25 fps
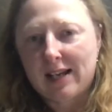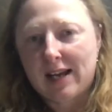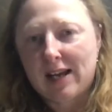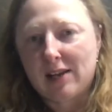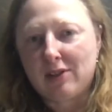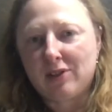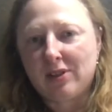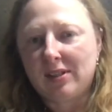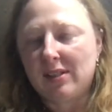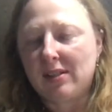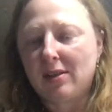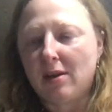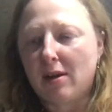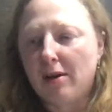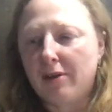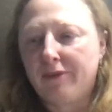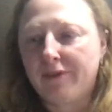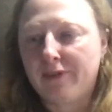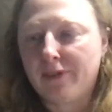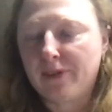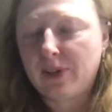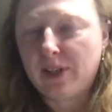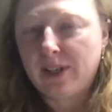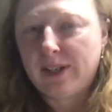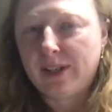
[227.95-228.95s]
I just run
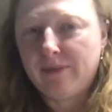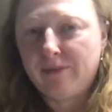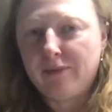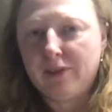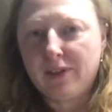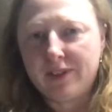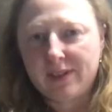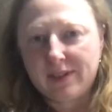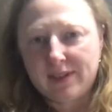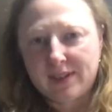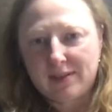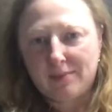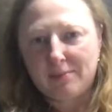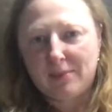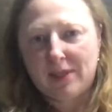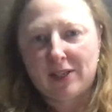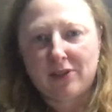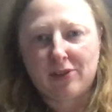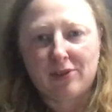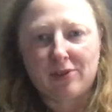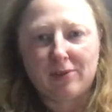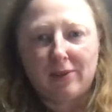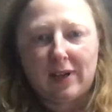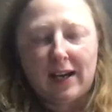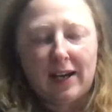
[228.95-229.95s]
for clean water, so make
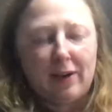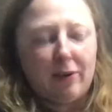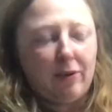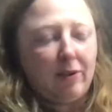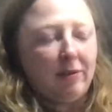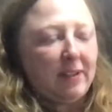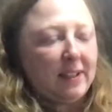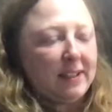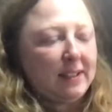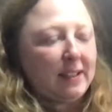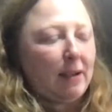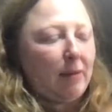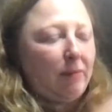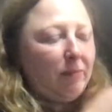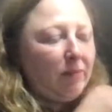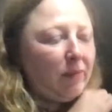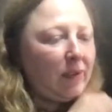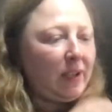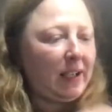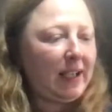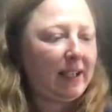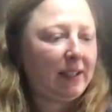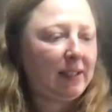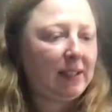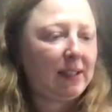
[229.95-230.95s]
sure I always have
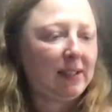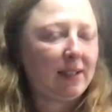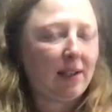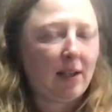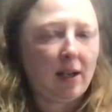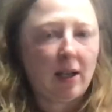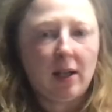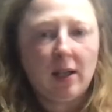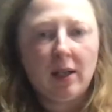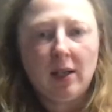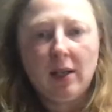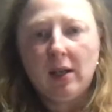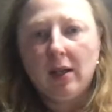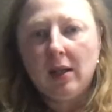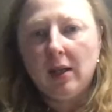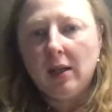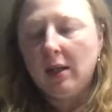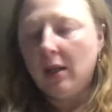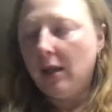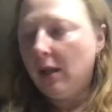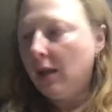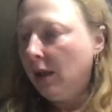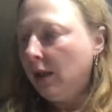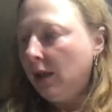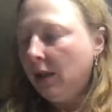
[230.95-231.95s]
one extra
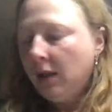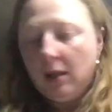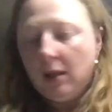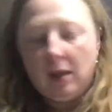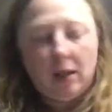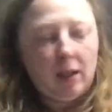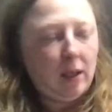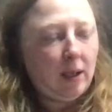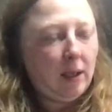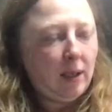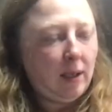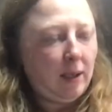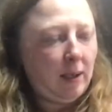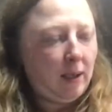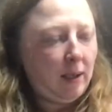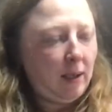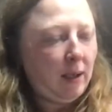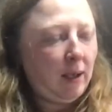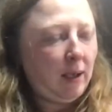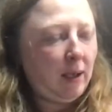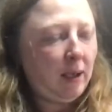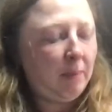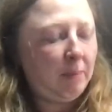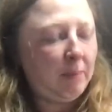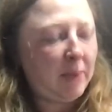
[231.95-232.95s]
uh,
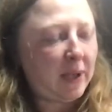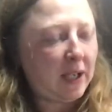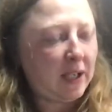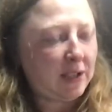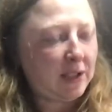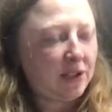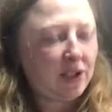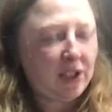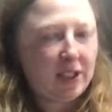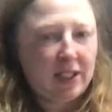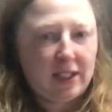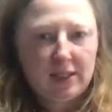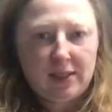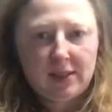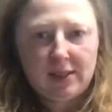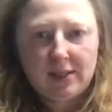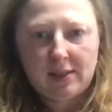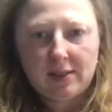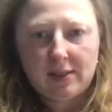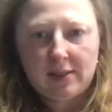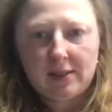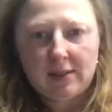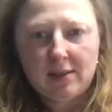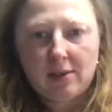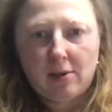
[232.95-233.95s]
brushes.
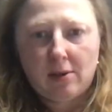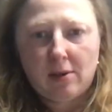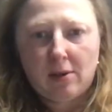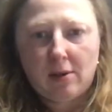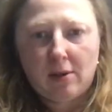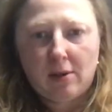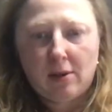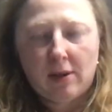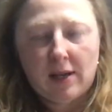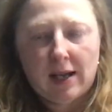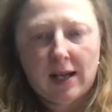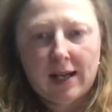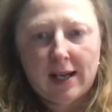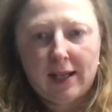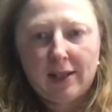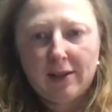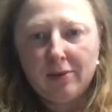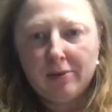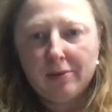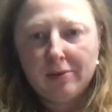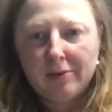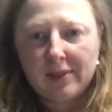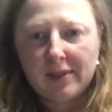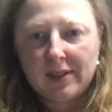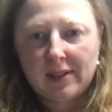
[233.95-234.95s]
So I
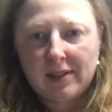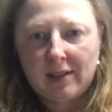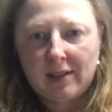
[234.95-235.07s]
used